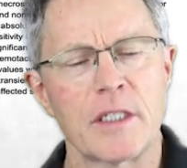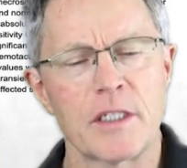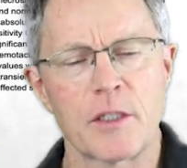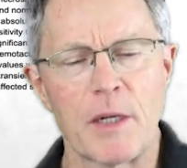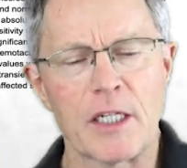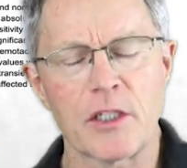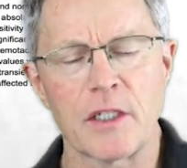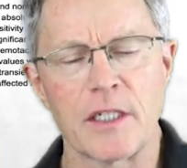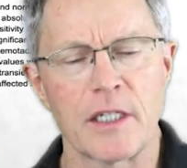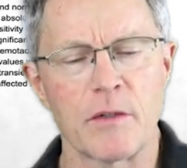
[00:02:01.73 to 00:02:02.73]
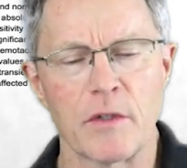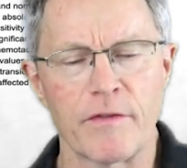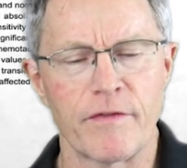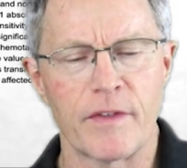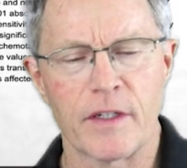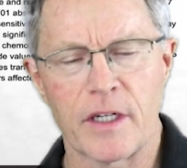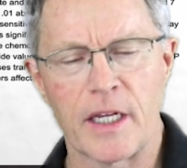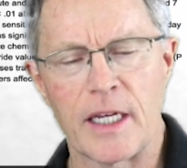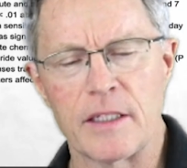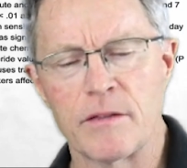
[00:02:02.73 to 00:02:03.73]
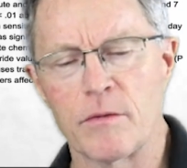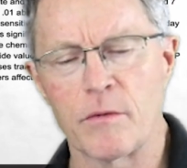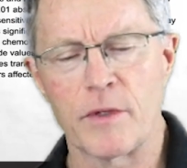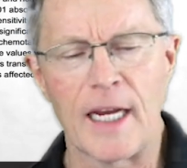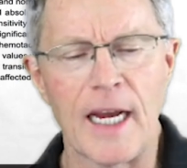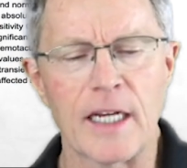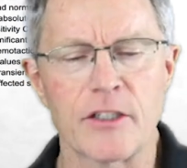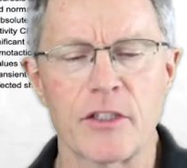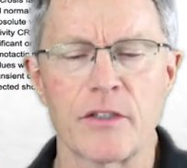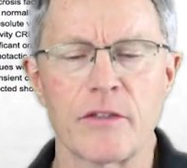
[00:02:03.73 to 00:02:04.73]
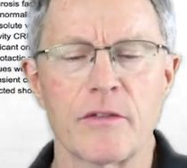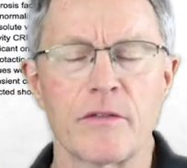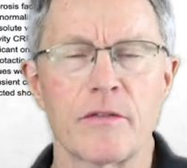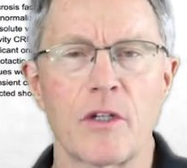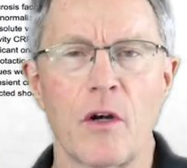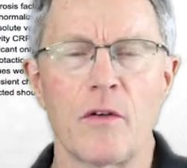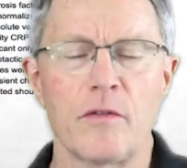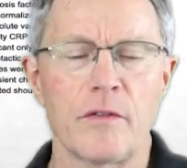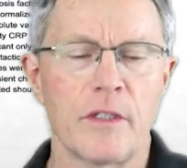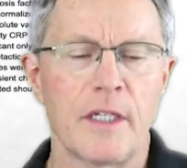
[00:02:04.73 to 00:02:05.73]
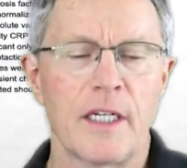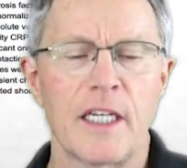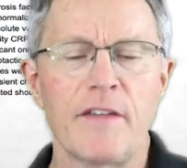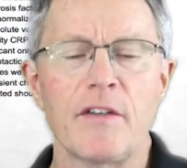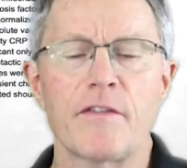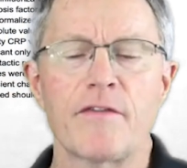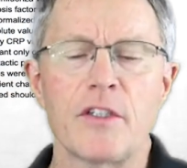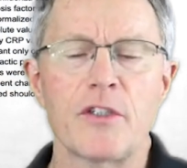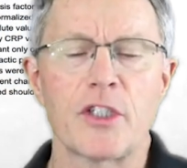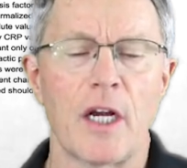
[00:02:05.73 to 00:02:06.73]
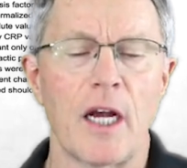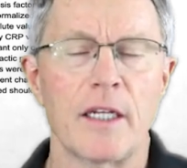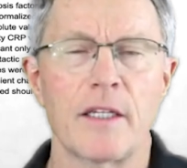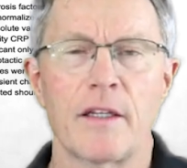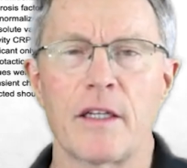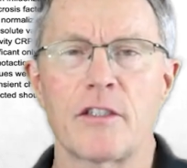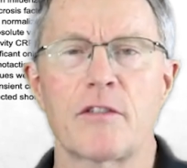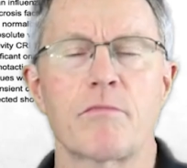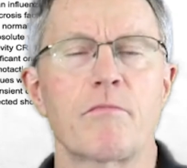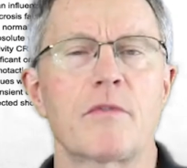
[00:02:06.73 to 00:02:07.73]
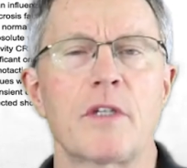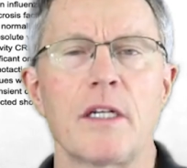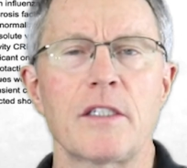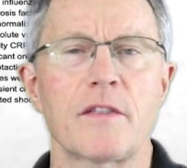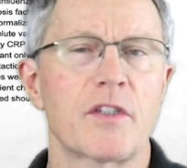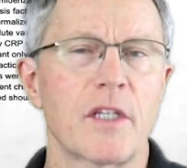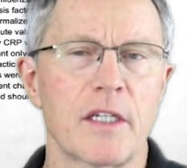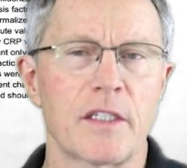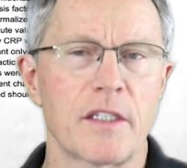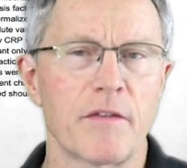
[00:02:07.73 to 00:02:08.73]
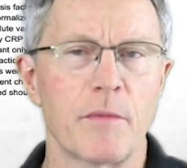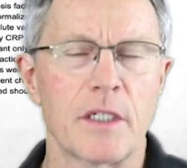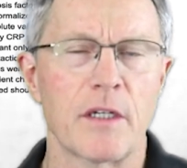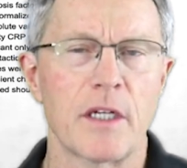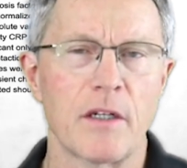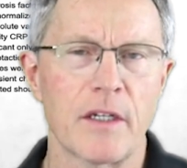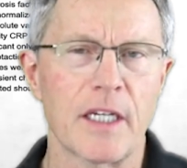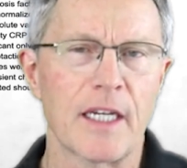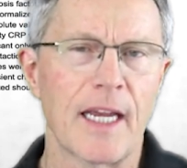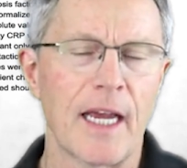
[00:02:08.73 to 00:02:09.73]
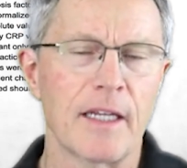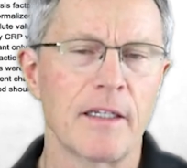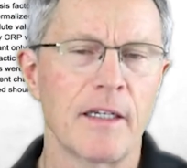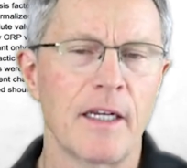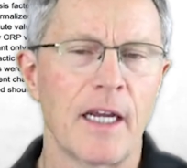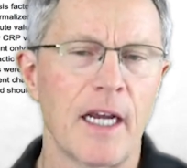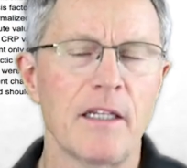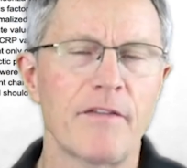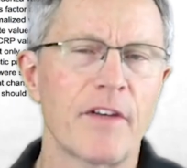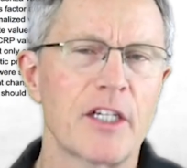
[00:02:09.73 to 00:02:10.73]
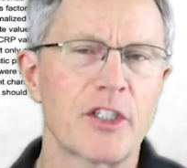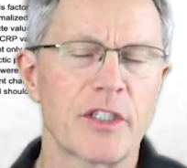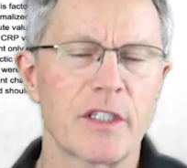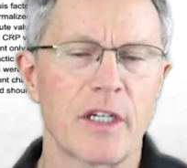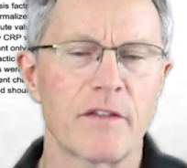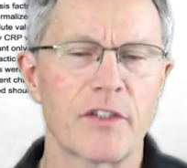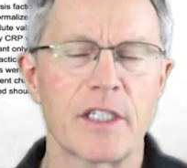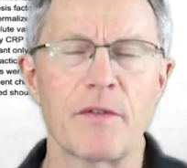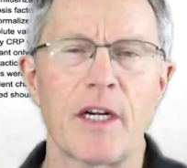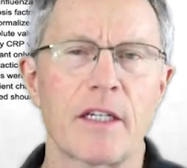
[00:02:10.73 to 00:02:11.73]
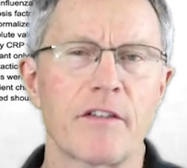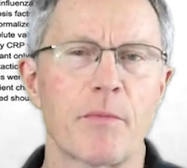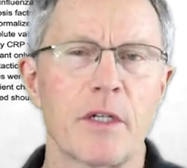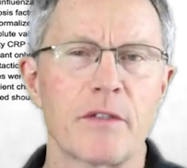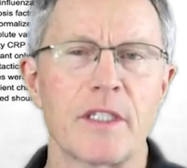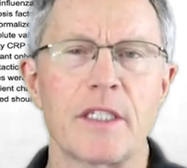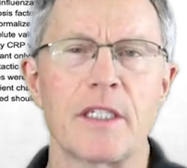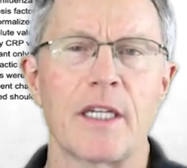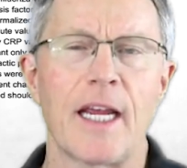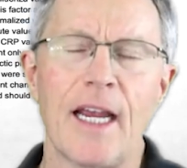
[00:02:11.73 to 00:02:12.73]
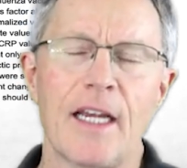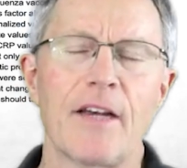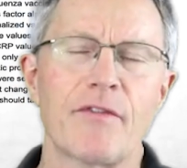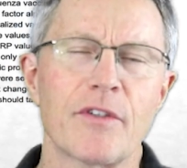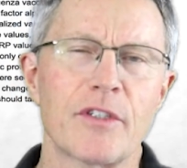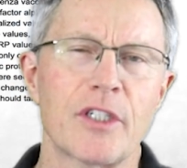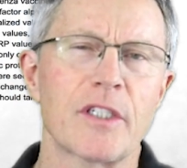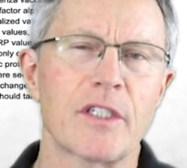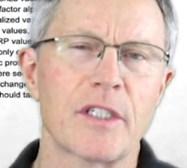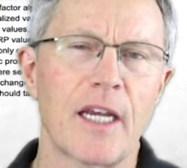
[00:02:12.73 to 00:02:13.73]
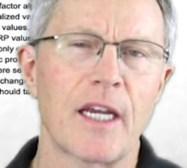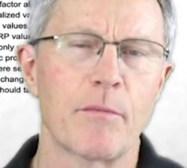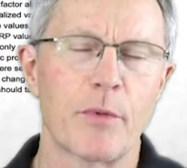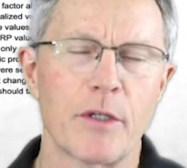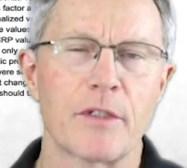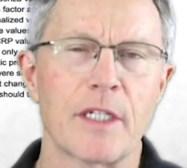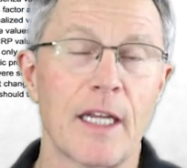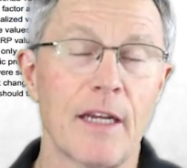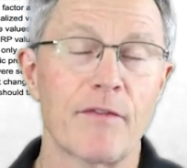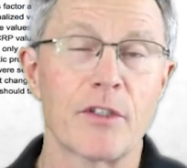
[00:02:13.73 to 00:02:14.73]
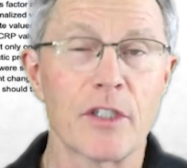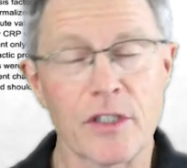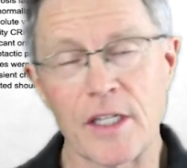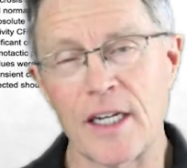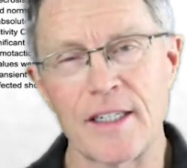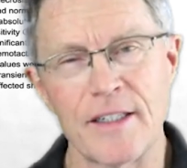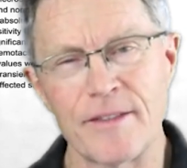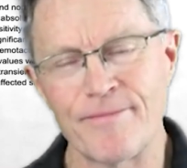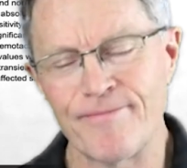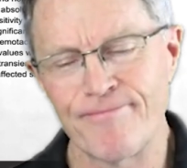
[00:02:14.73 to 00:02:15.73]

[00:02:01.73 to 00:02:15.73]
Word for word: especially can, re can react to cold even a flu shot. There's tons of studies that have been done looking at elevation of C-reactive protein after just a protein after just a um,